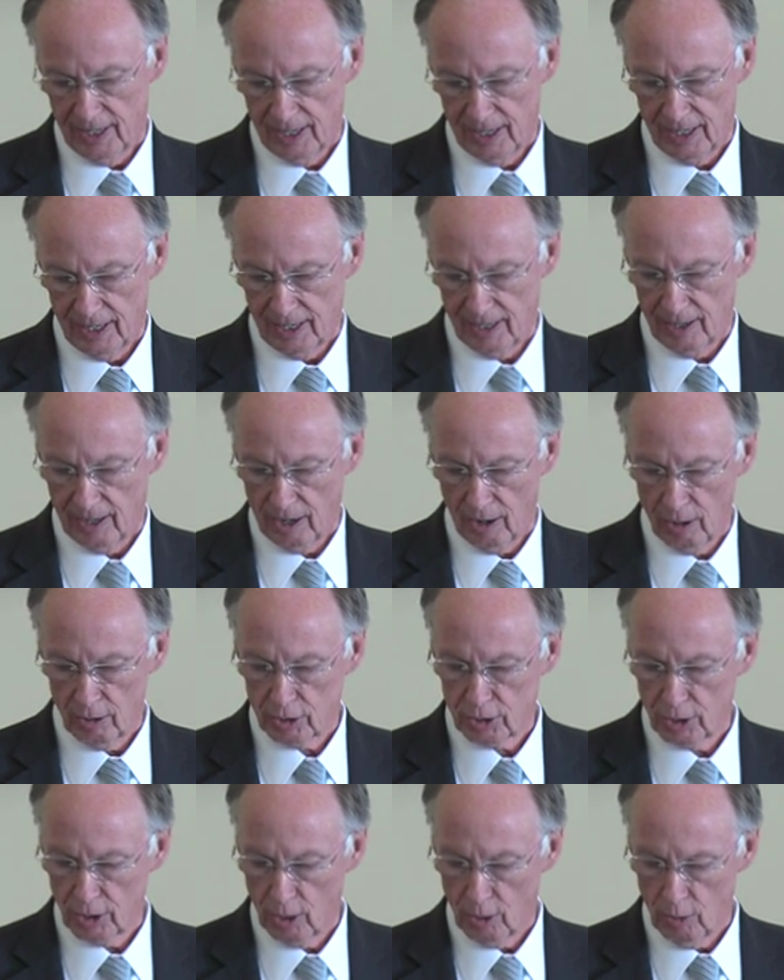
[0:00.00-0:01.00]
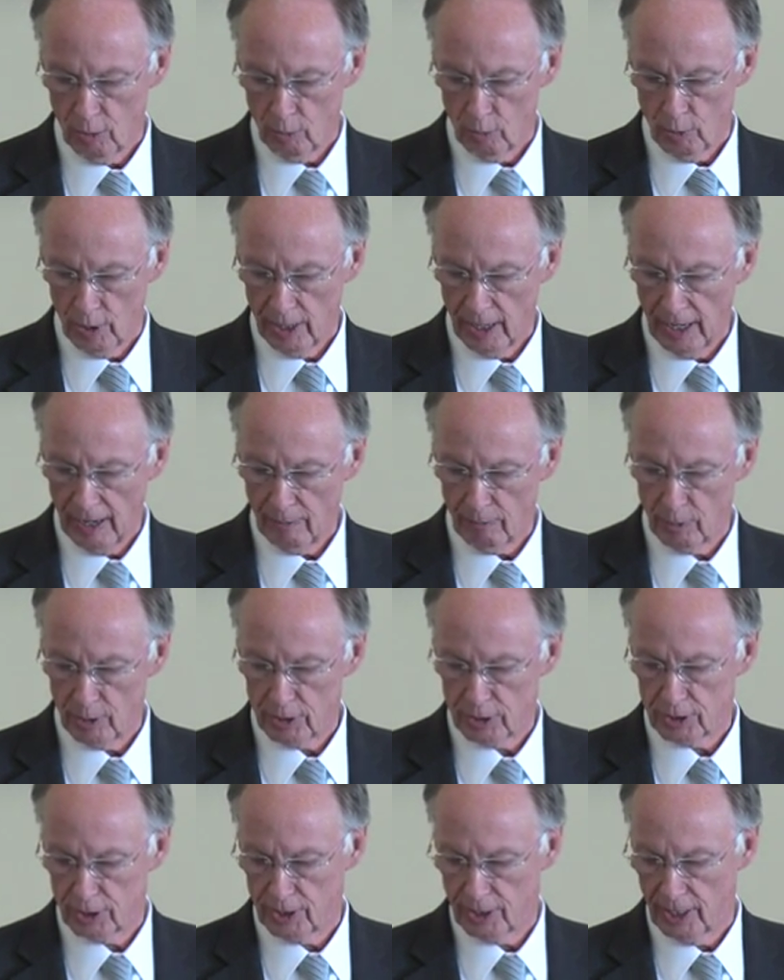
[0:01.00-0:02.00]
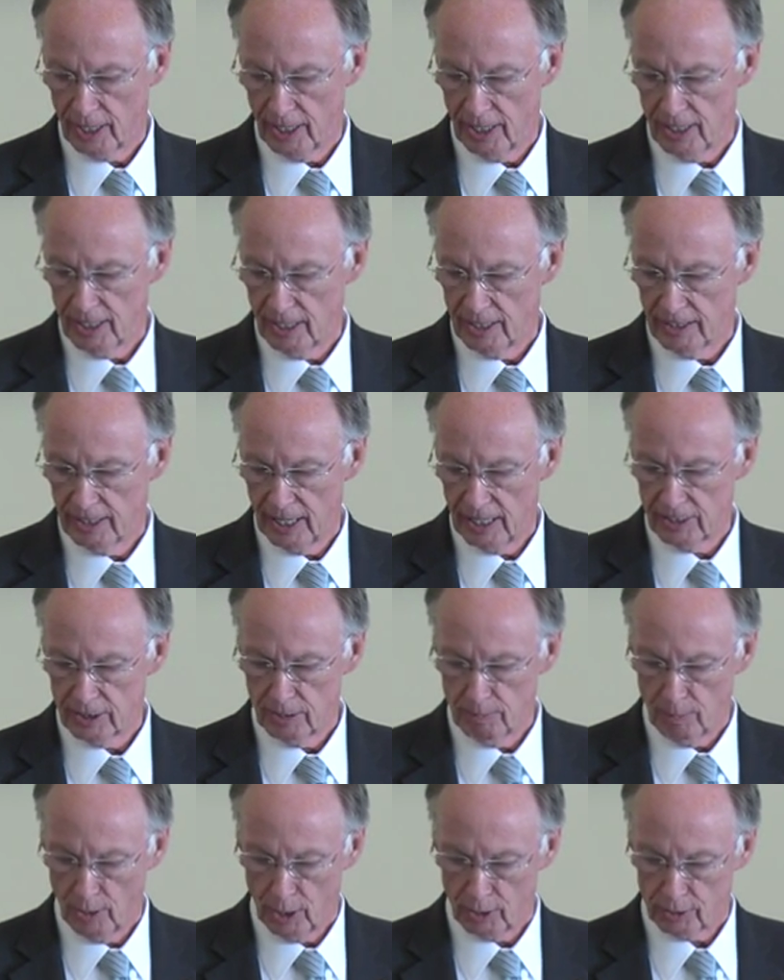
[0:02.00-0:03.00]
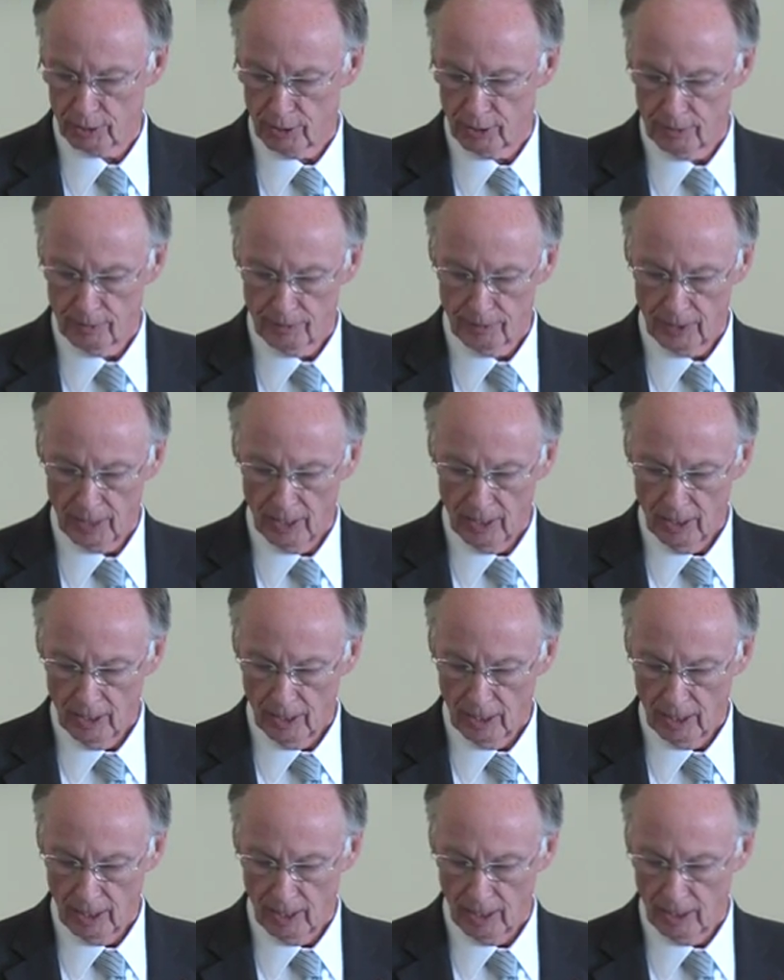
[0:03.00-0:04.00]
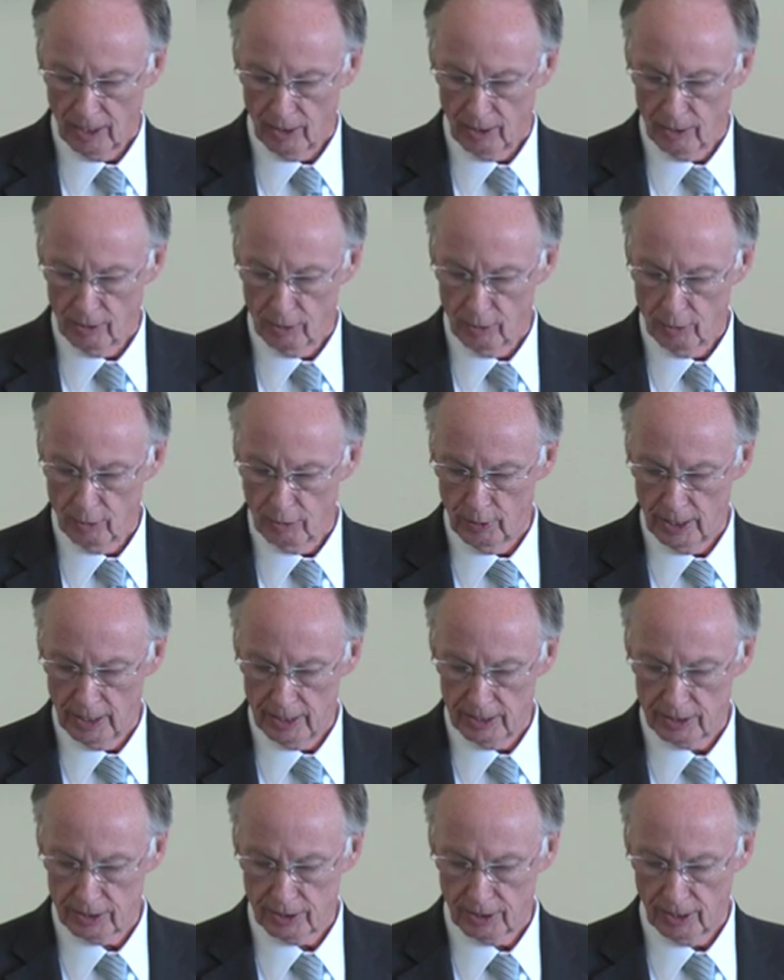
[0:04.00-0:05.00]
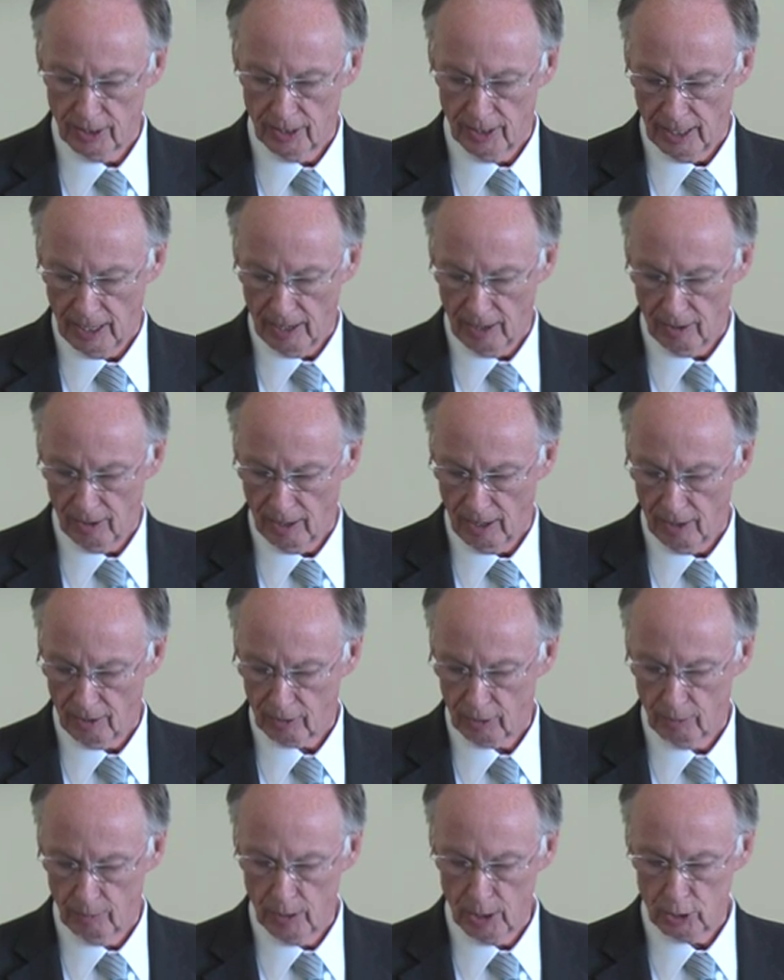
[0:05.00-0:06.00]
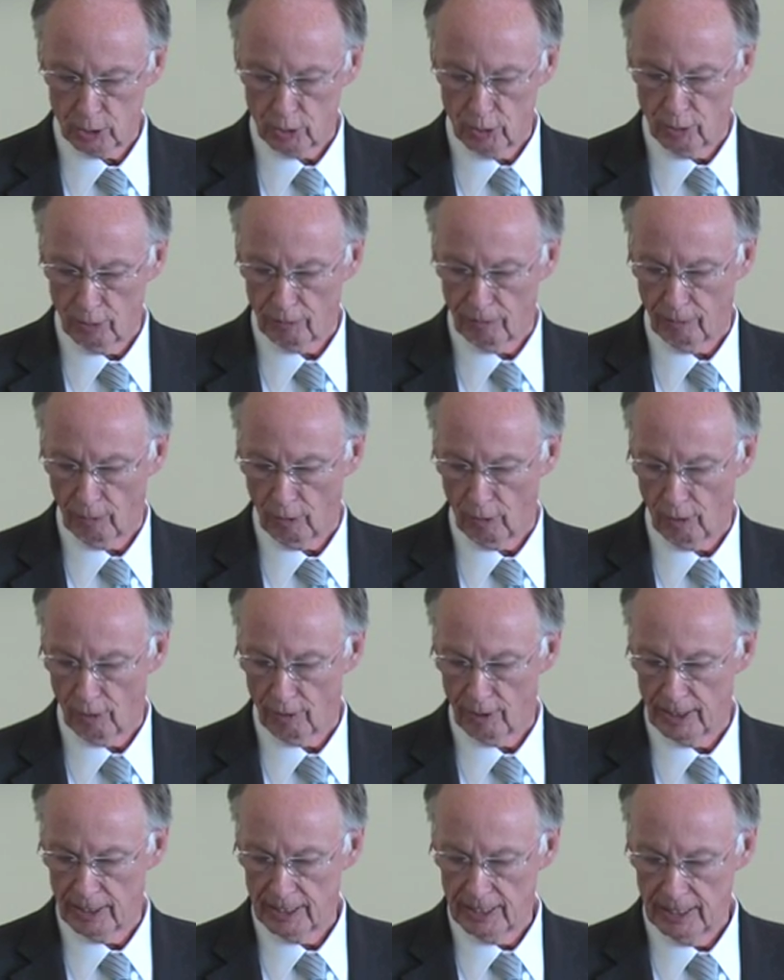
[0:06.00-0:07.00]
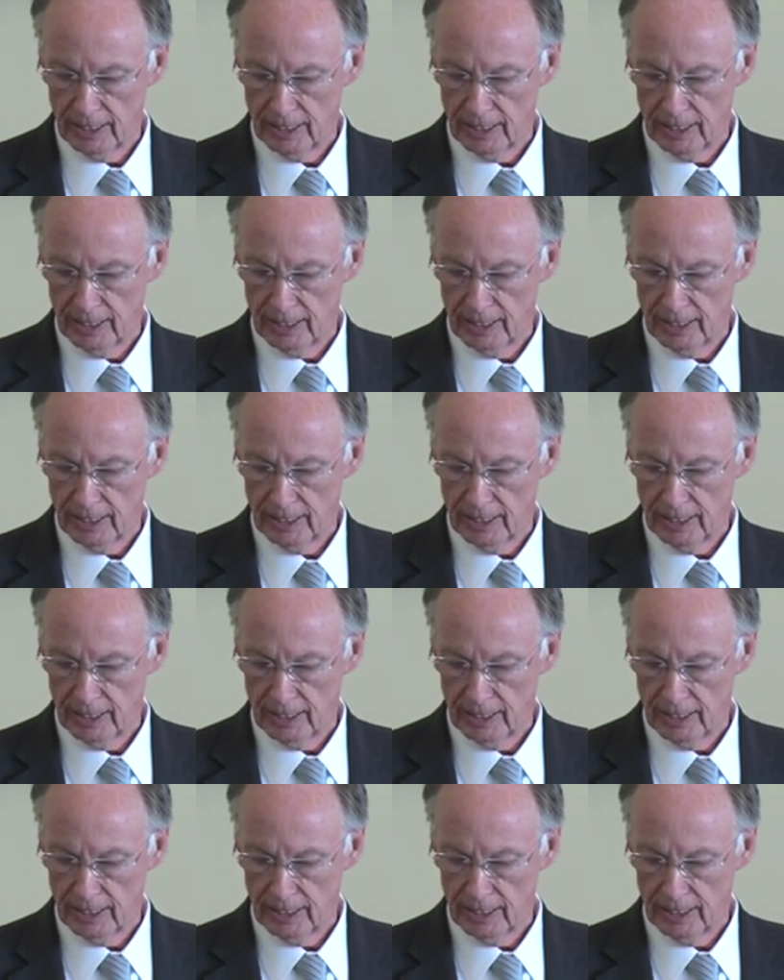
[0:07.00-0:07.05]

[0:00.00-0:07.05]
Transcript: Also, we have with us today Nancy Buckner, who is our commissioner for